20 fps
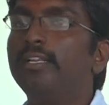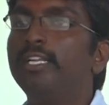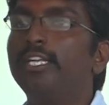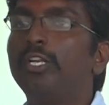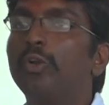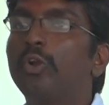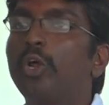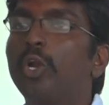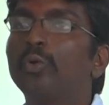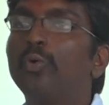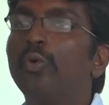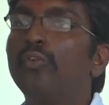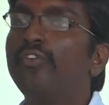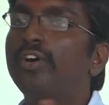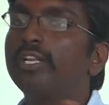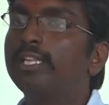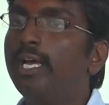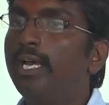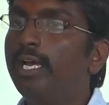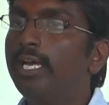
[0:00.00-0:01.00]
It will not go for
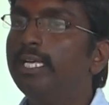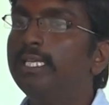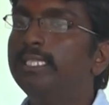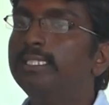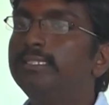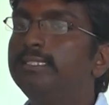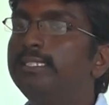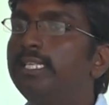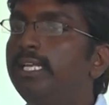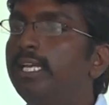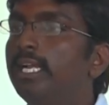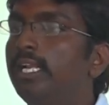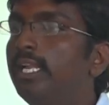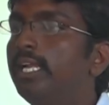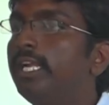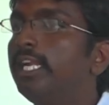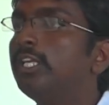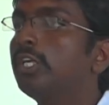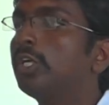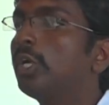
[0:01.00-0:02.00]
the serial,
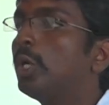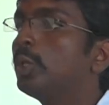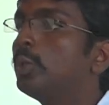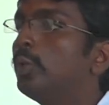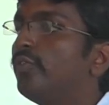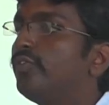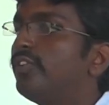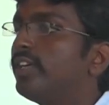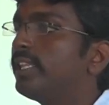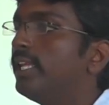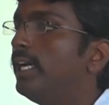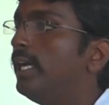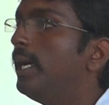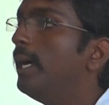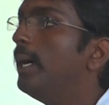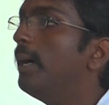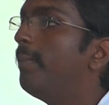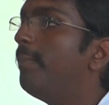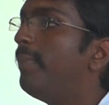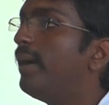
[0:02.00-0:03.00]
it will not go for the
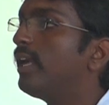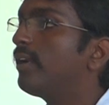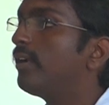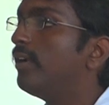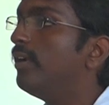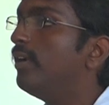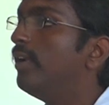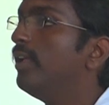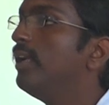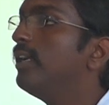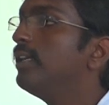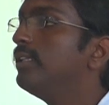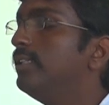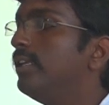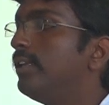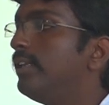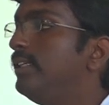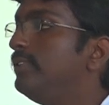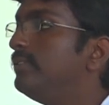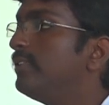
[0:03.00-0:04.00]
parallel.
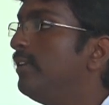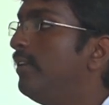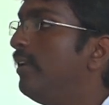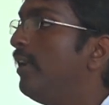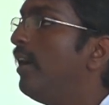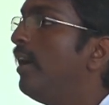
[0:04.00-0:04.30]
The reason